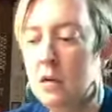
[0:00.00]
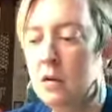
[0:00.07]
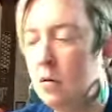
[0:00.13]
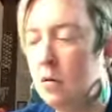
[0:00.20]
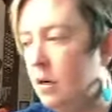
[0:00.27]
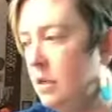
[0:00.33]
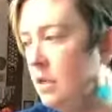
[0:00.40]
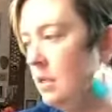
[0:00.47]

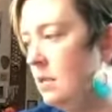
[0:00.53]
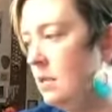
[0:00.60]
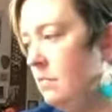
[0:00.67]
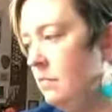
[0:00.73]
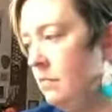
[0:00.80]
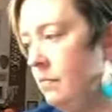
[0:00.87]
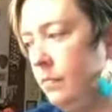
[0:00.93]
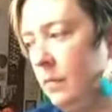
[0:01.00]
or just
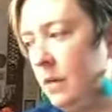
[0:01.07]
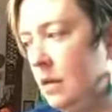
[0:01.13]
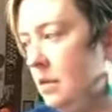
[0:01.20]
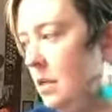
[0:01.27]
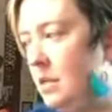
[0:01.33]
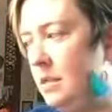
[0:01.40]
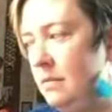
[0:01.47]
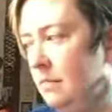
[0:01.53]

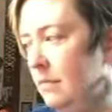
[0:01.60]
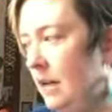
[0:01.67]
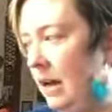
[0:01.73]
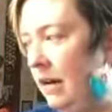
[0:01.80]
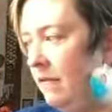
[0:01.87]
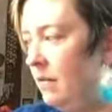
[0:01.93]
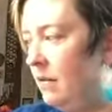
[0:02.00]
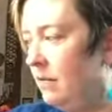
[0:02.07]

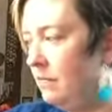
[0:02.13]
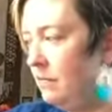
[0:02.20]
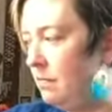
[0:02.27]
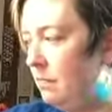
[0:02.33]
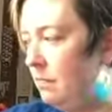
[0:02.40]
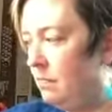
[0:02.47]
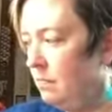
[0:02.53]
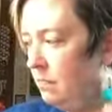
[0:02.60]
have a
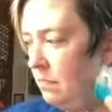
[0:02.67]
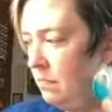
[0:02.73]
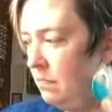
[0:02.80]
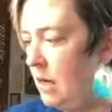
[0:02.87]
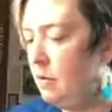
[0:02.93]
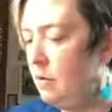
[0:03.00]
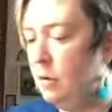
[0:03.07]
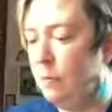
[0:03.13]

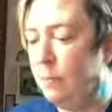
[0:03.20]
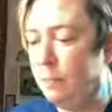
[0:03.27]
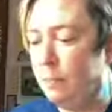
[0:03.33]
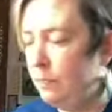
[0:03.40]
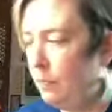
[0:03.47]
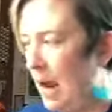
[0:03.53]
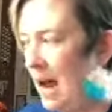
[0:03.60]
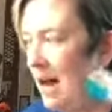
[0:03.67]
minimal
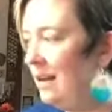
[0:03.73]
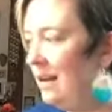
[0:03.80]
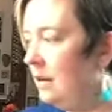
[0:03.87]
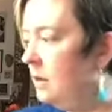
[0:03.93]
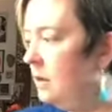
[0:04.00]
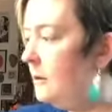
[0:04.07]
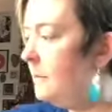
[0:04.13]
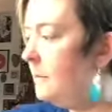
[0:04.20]
palette
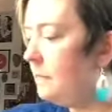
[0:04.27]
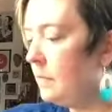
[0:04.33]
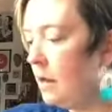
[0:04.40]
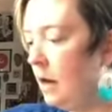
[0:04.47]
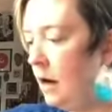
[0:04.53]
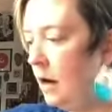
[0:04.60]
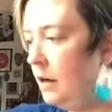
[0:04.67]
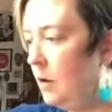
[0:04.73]

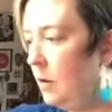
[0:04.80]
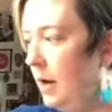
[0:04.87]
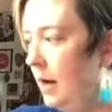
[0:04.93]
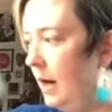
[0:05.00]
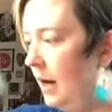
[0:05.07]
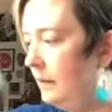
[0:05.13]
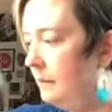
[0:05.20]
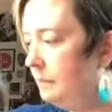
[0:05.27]
going
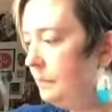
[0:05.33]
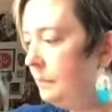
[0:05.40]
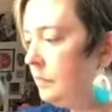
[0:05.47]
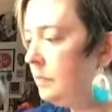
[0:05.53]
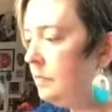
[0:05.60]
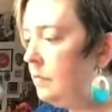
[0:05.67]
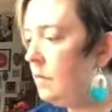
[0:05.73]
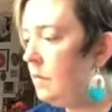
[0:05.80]
on.
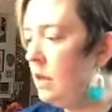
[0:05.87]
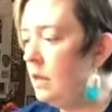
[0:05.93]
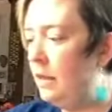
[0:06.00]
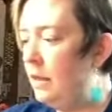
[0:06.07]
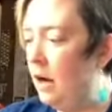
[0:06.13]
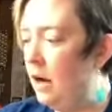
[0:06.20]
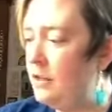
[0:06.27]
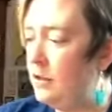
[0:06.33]

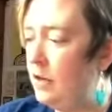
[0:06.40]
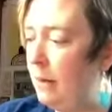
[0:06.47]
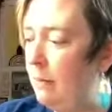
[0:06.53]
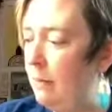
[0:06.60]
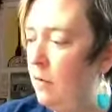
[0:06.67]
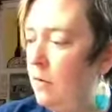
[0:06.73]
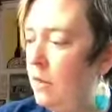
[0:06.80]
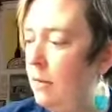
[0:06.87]
They also came
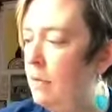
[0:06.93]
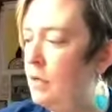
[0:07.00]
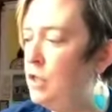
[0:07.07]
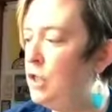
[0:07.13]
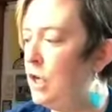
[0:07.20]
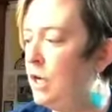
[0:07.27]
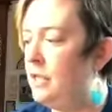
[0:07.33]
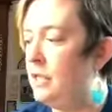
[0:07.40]
out with a
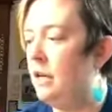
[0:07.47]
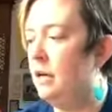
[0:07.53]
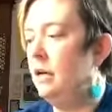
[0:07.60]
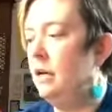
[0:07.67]
magenta